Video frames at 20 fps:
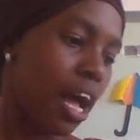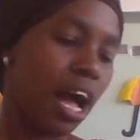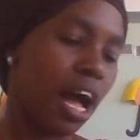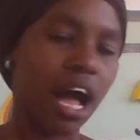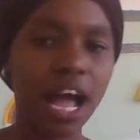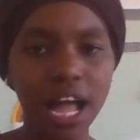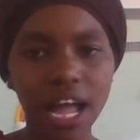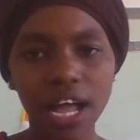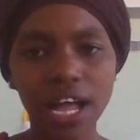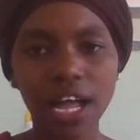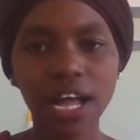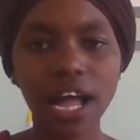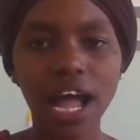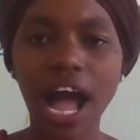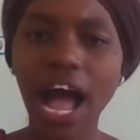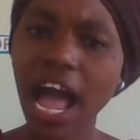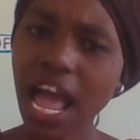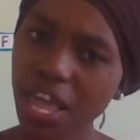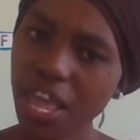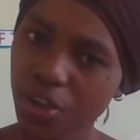
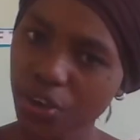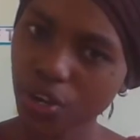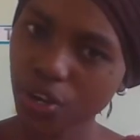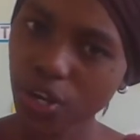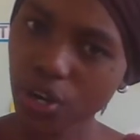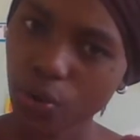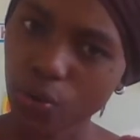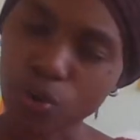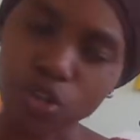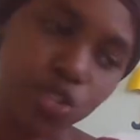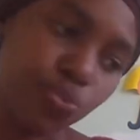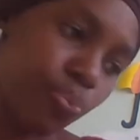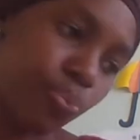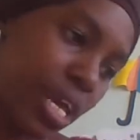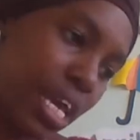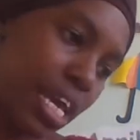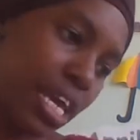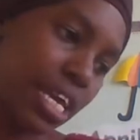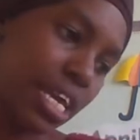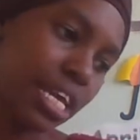Ayo was
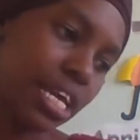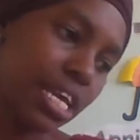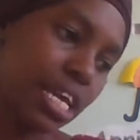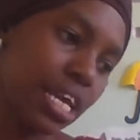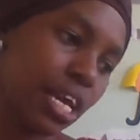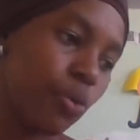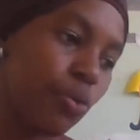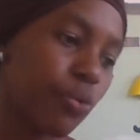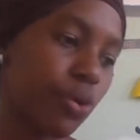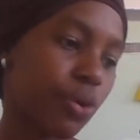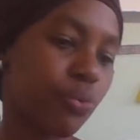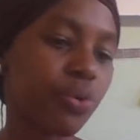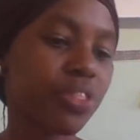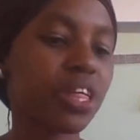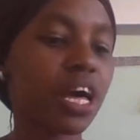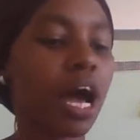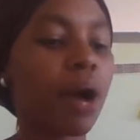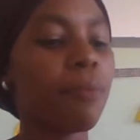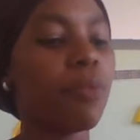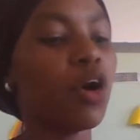playing with
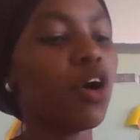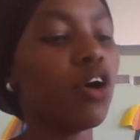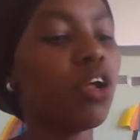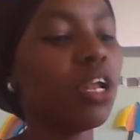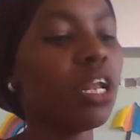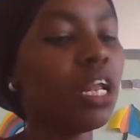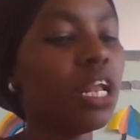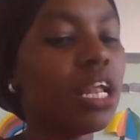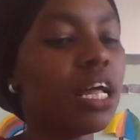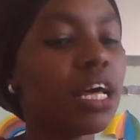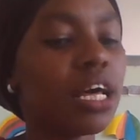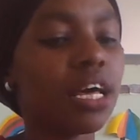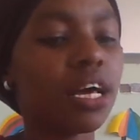her ball